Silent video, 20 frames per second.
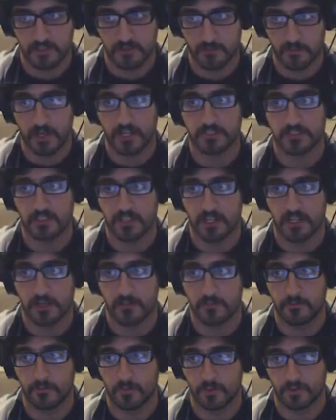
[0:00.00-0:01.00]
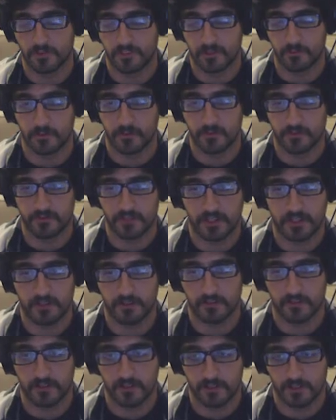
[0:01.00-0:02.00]
my job, once I move
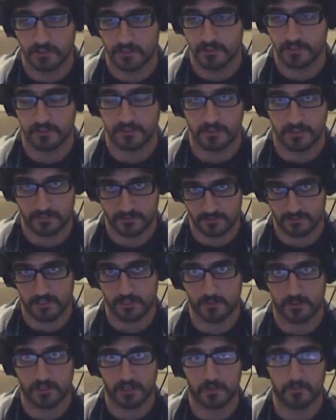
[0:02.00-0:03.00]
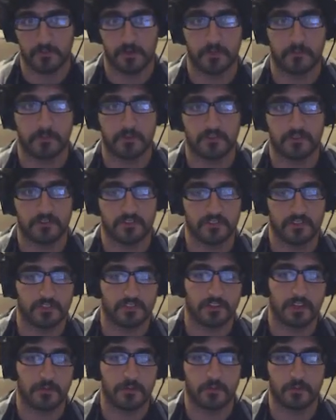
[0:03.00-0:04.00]
out? And that's how I got my position
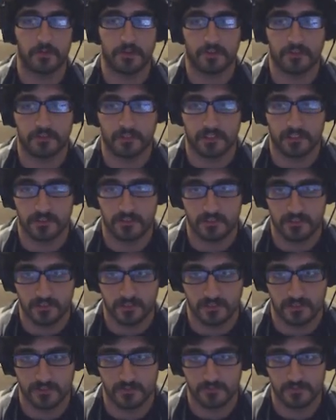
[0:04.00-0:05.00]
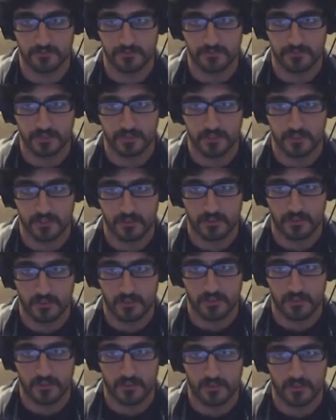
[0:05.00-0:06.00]
as a hyperbaric technician.
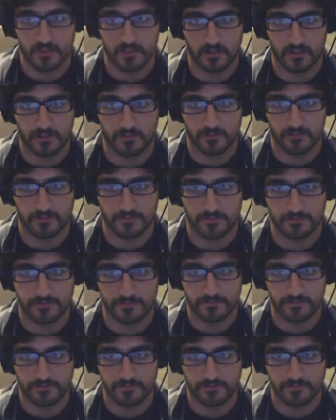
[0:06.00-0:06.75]
And